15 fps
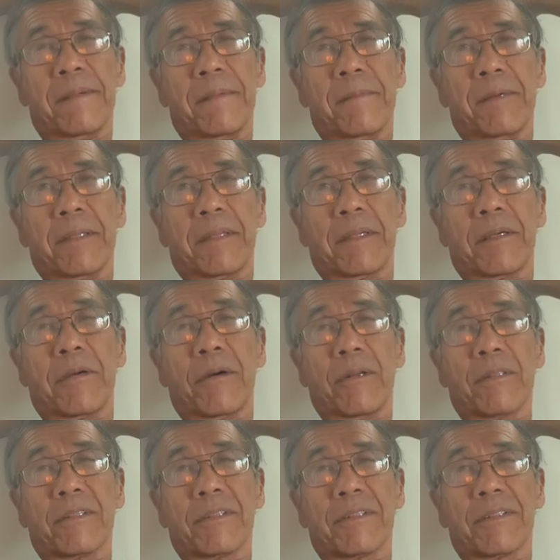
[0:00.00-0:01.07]
But the
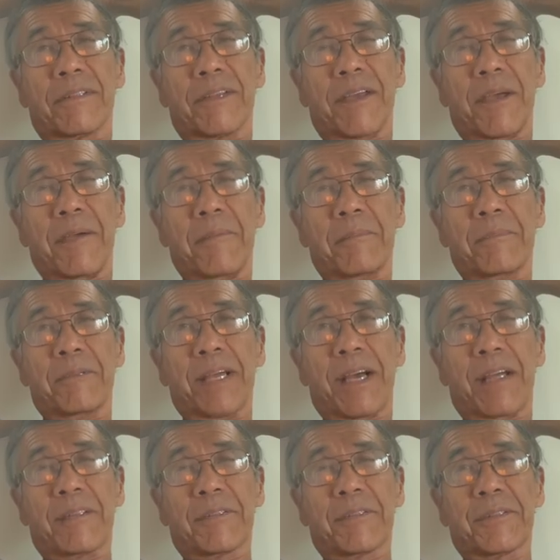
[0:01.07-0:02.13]
gods came to
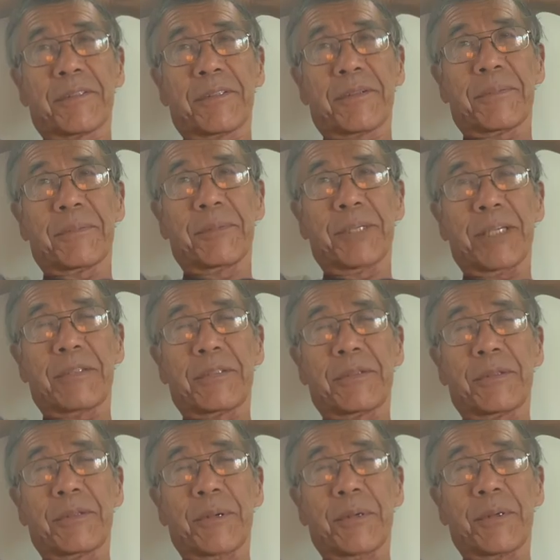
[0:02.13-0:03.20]
ask Buddha to
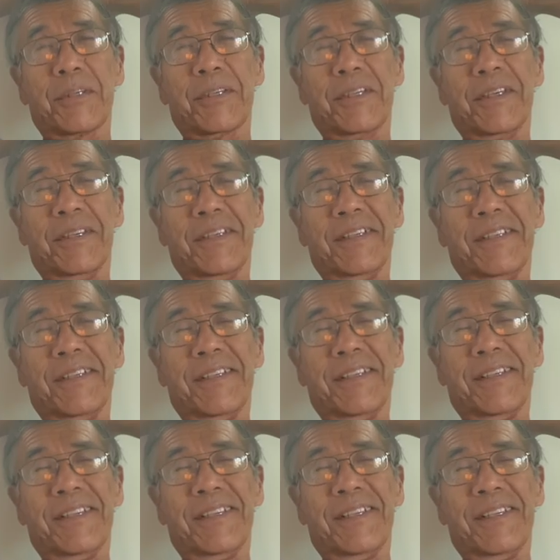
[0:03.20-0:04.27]
talk.
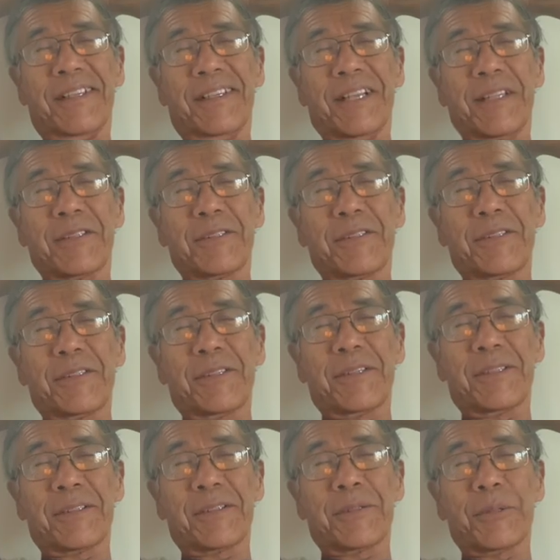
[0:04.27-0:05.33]
That's the
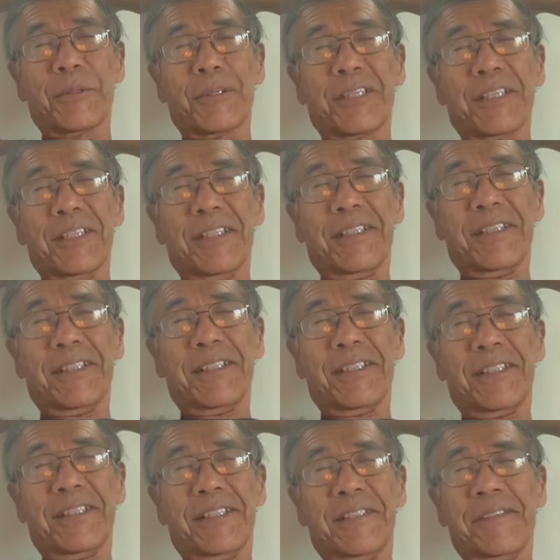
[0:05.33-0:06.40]
story.
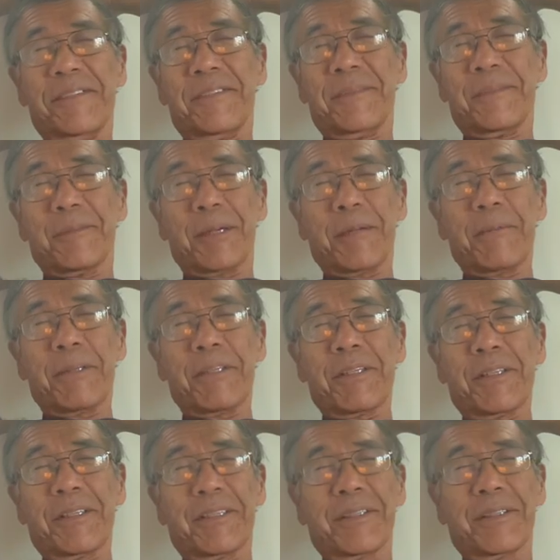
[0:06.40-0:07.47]
Whatever the
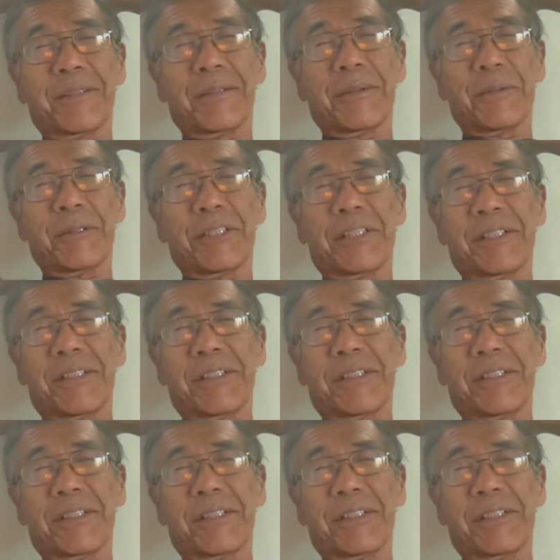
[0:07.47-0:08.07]
story,